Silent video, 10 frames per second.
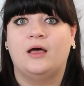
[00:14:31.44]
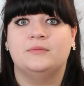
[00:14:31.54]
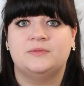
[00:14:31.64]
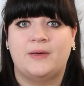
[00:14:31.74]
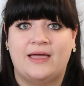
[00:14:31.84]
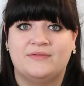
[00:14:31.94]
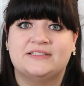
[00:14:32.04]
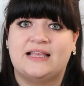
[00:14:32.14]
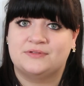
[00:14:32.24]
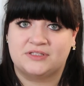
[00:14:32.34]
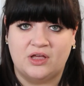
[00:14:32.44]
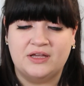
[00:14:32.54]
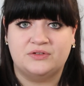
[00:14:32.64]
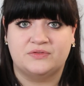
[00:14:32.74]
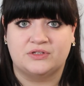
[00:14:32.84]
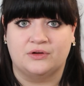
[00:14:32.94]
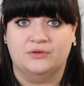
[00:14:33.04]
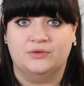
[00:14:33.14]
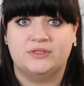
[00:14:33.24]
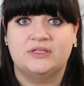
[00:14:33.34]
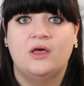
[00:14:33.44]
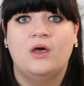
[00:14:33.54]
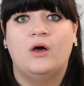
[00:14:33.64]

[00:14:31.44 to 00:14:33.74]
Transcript: up to parents outside of schools